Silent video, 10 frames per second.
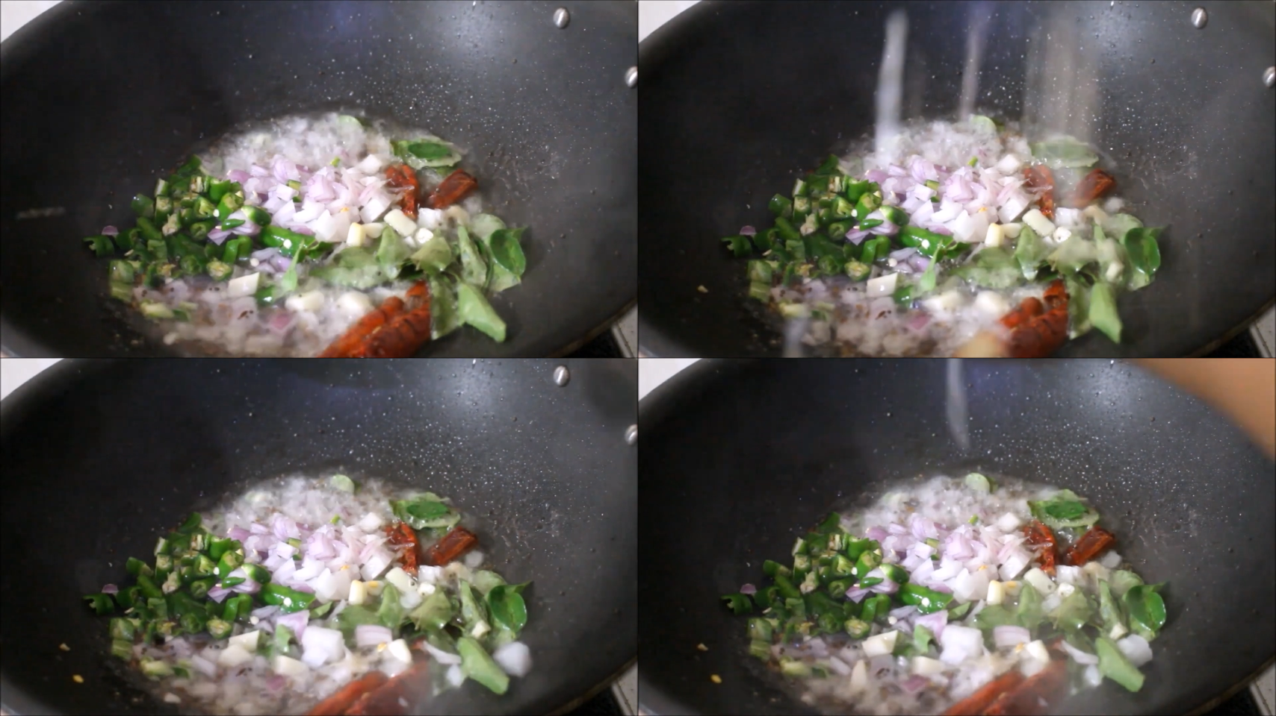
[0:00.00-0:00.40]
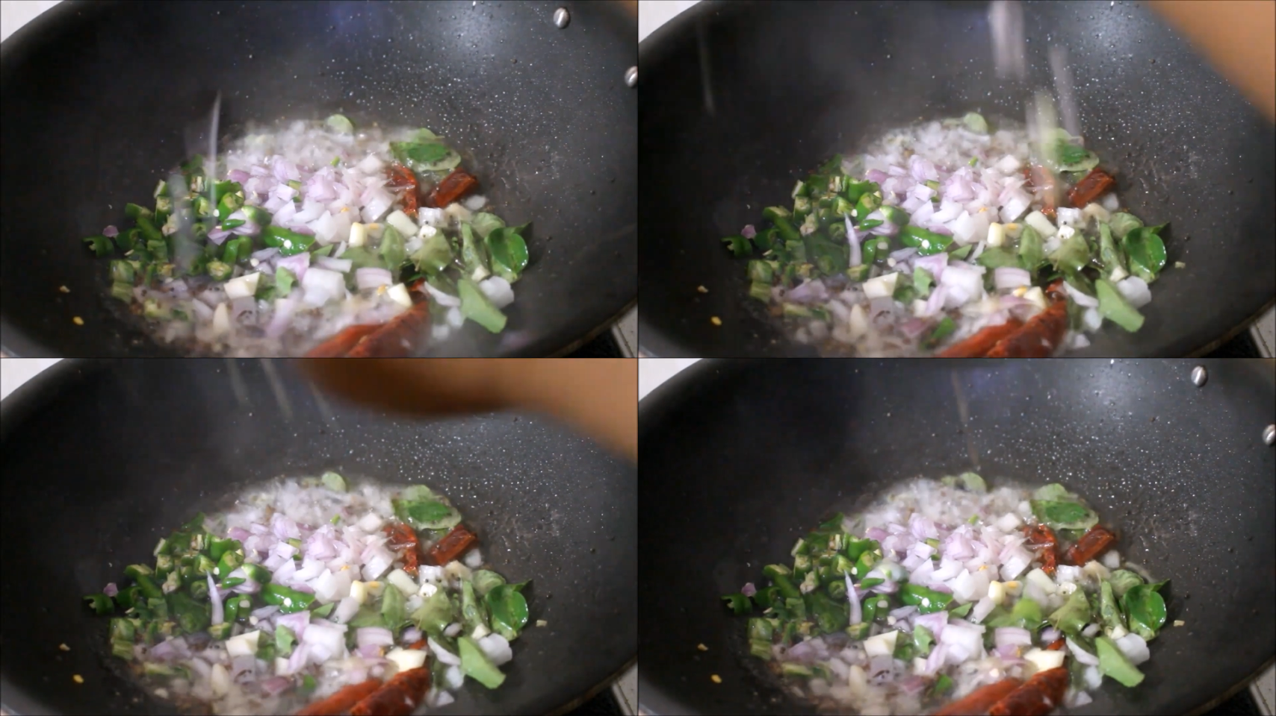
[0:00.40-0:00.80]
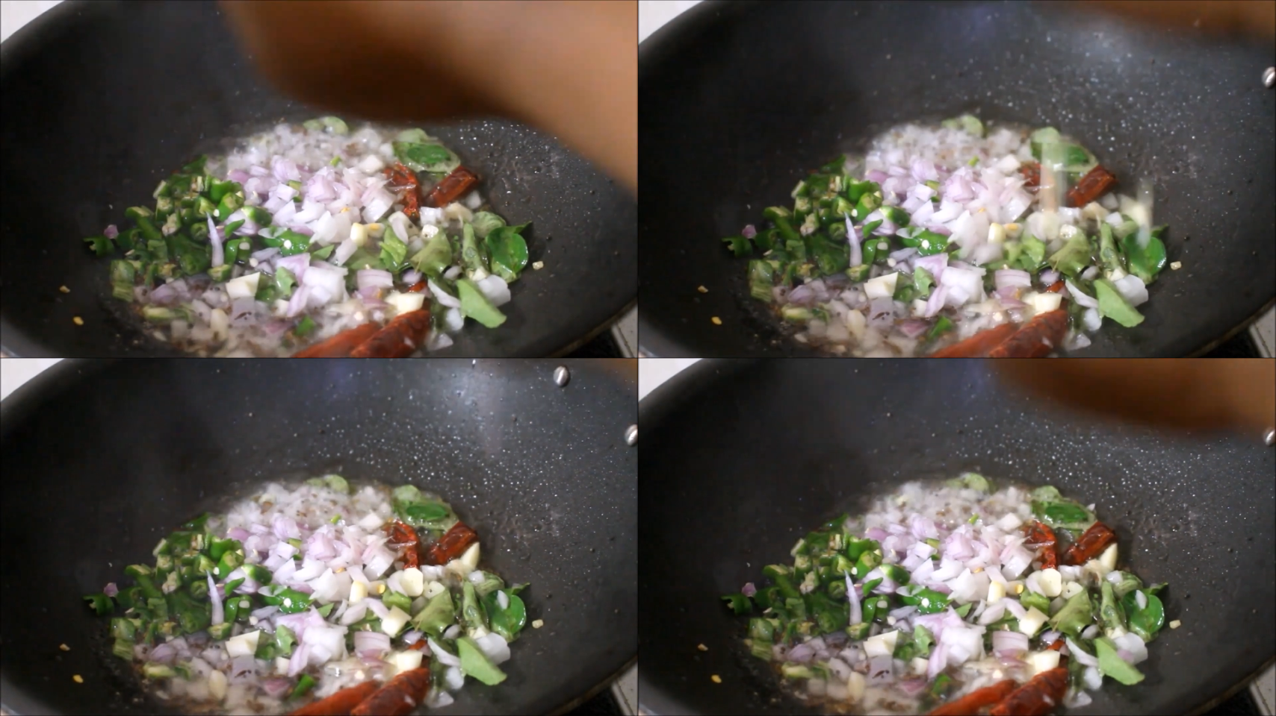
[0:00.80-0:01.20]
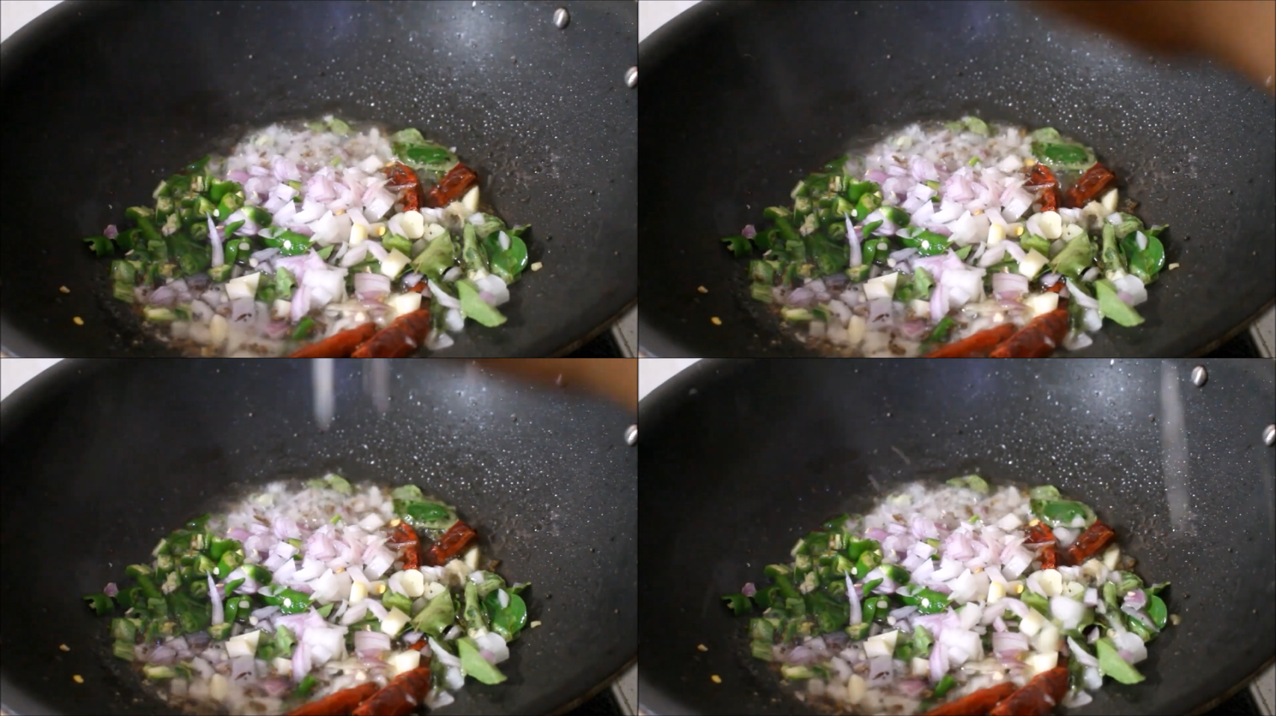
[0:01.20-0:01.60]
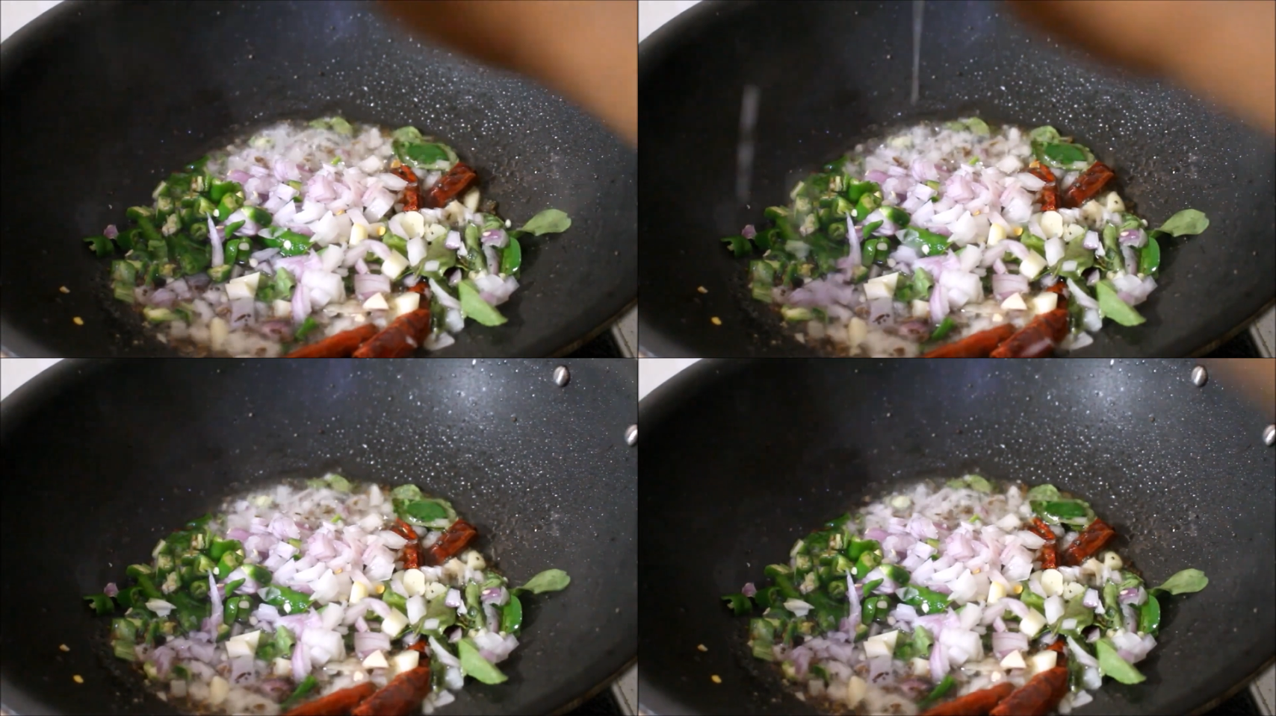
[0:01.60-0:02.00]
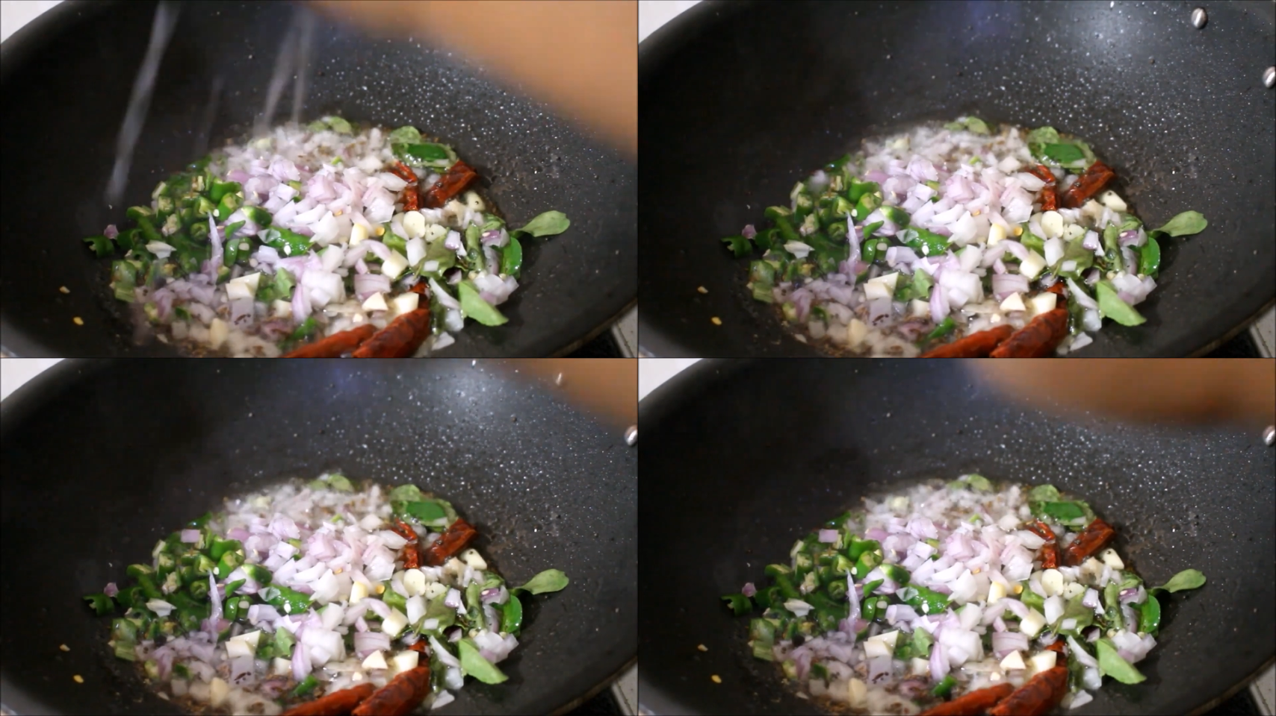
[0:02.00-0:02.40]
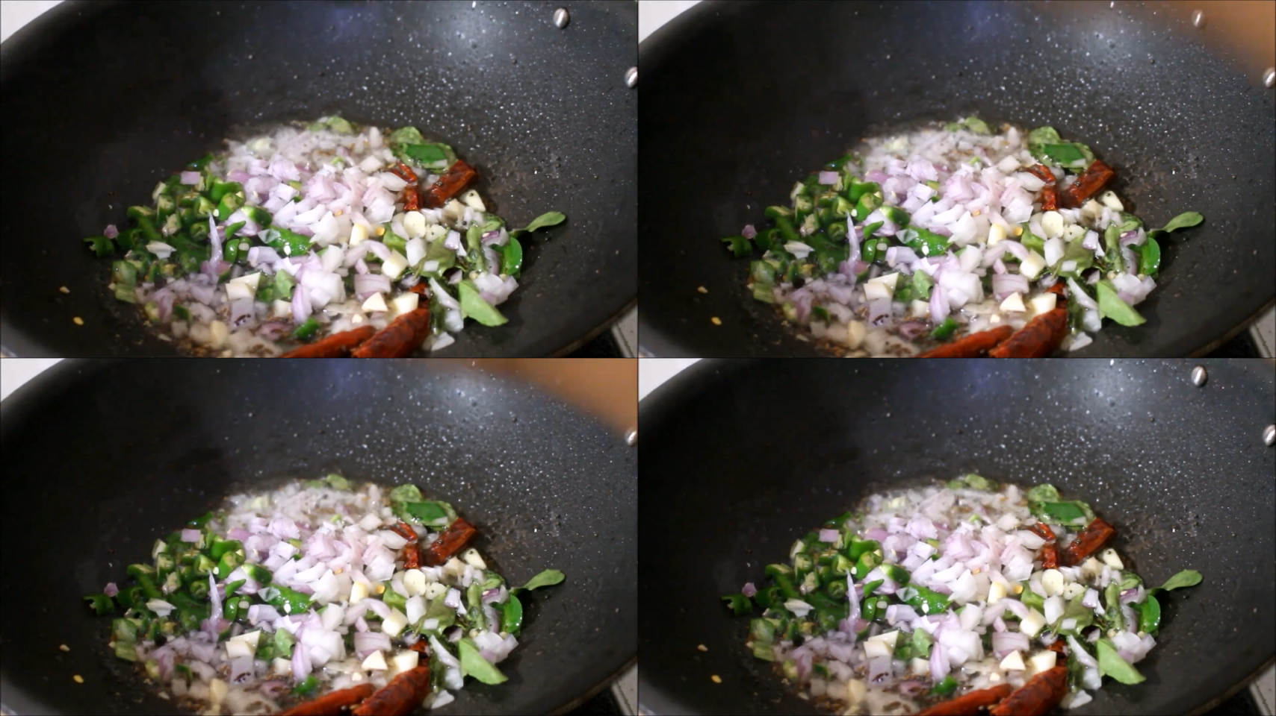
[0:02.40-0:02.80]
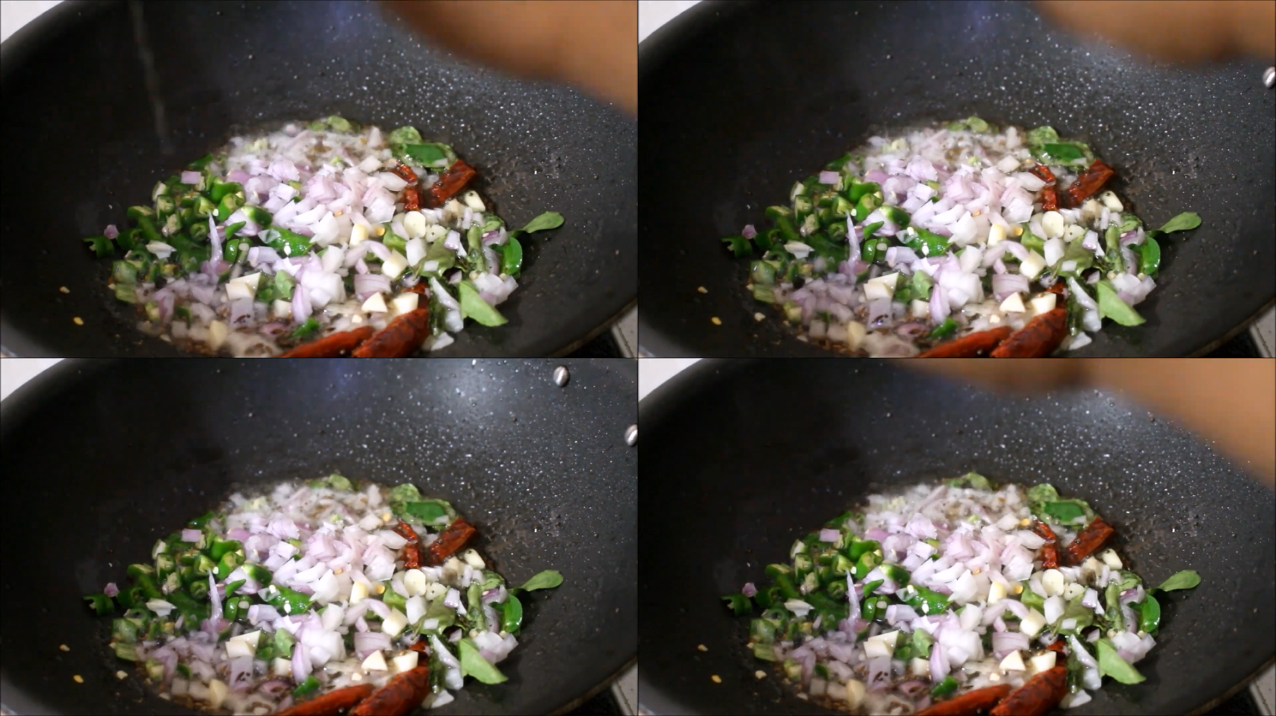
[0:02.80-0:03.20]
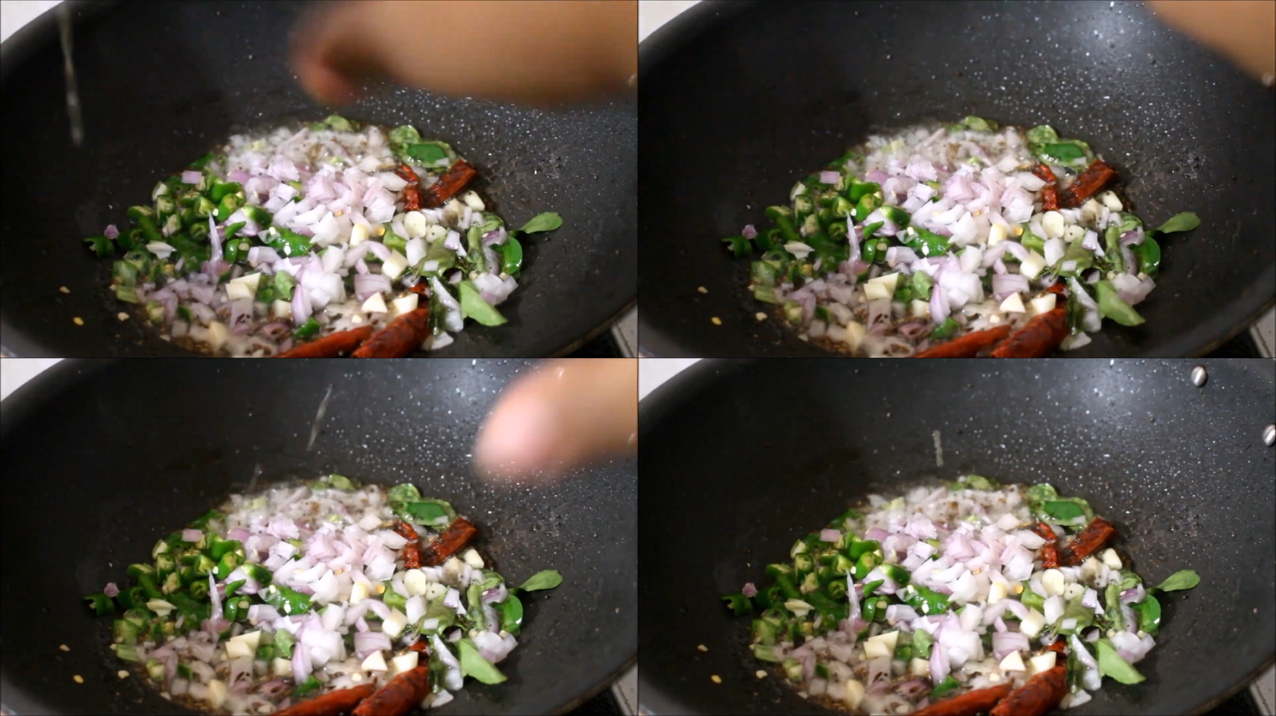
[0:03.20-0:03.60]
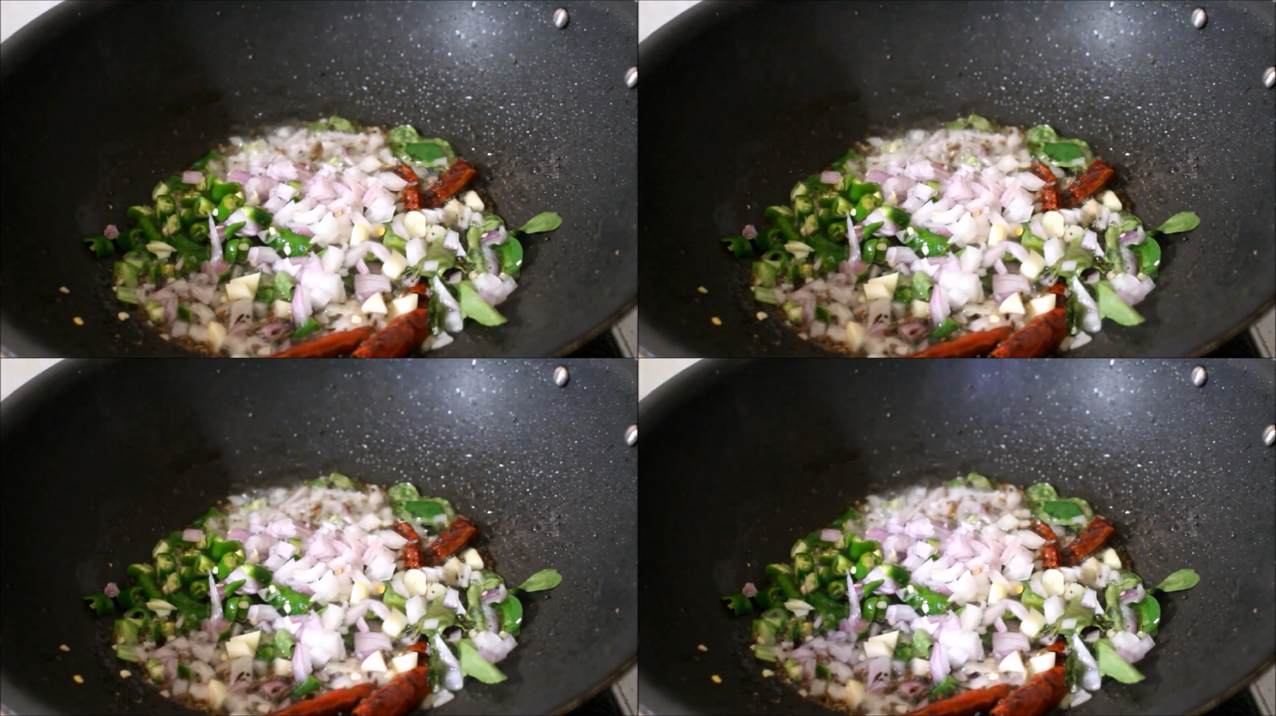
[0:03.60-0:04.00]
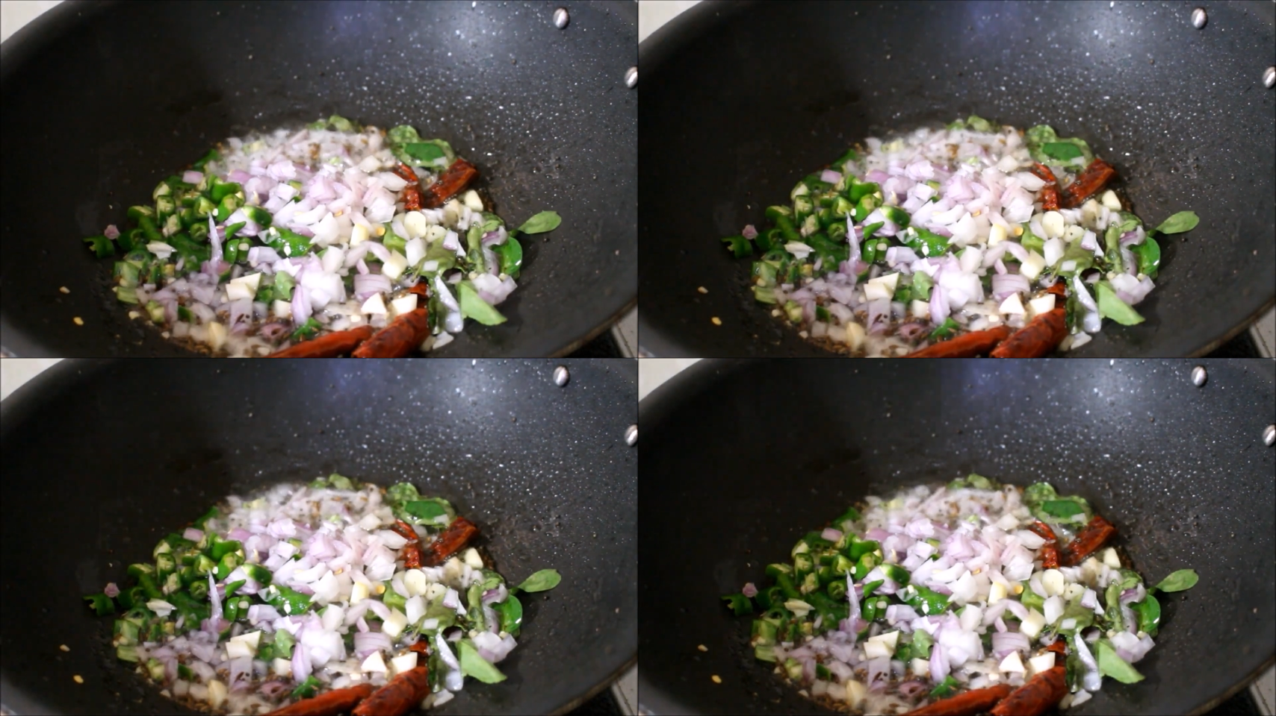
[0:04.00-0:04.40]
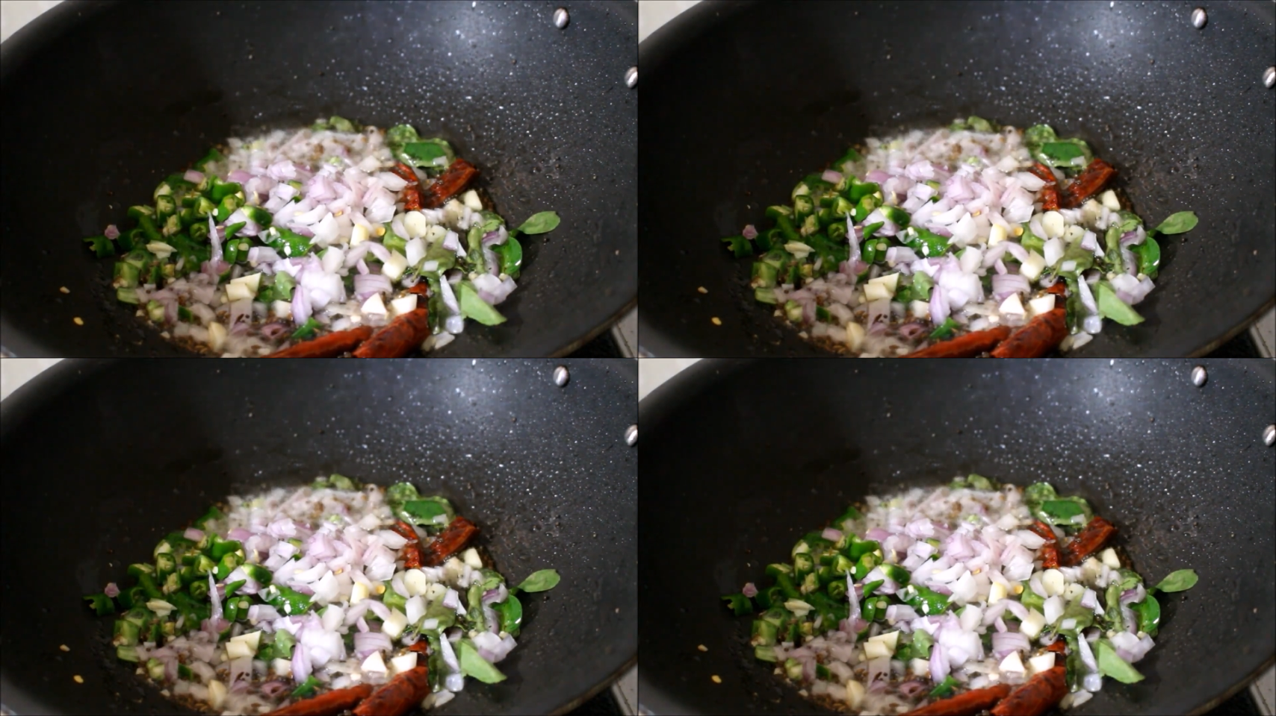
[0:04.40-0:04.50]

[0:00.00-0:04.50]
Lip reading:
[unreadable: no face in view]